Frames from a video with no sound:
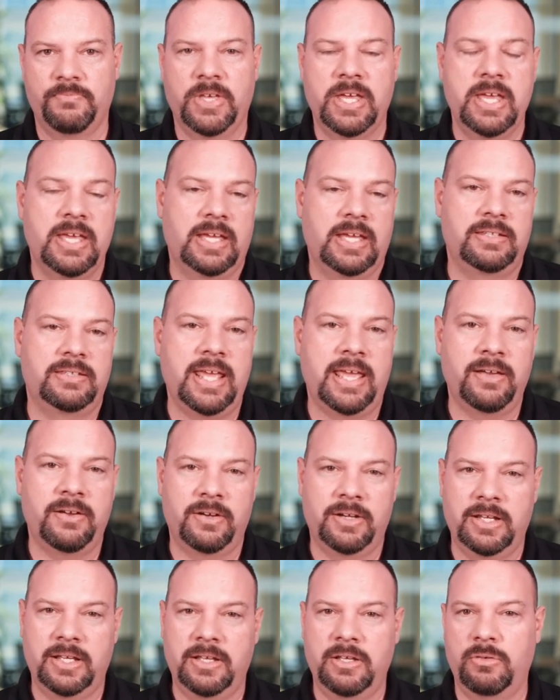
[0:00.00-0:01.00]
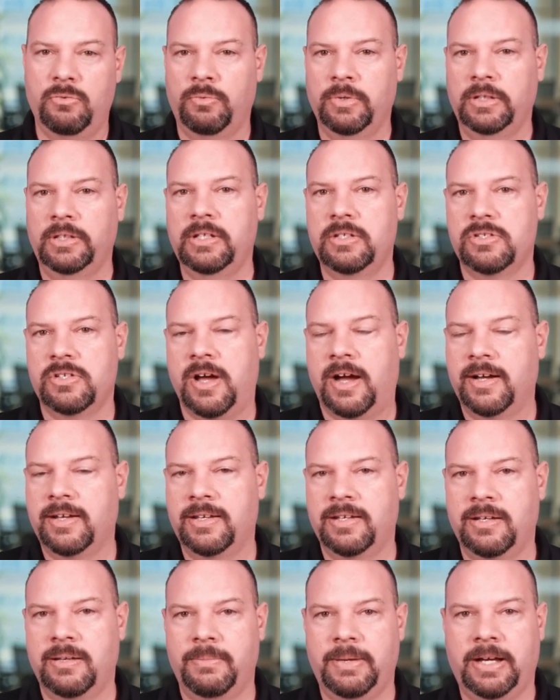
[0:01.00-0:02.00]
Integrity really is talking
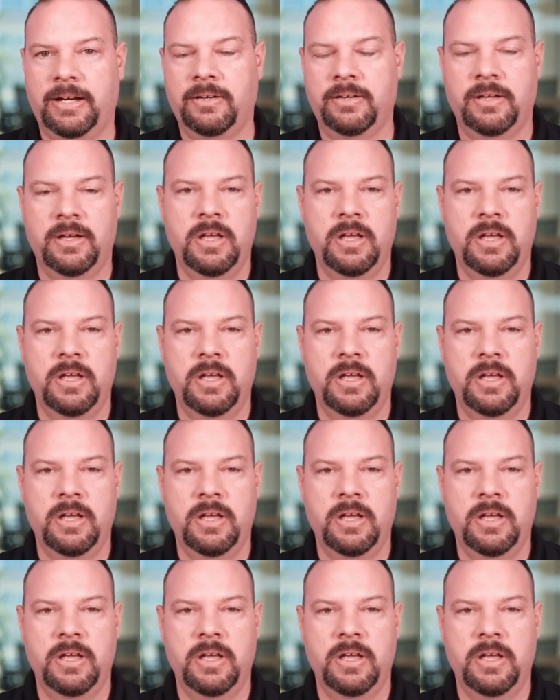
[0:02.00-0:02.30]
about,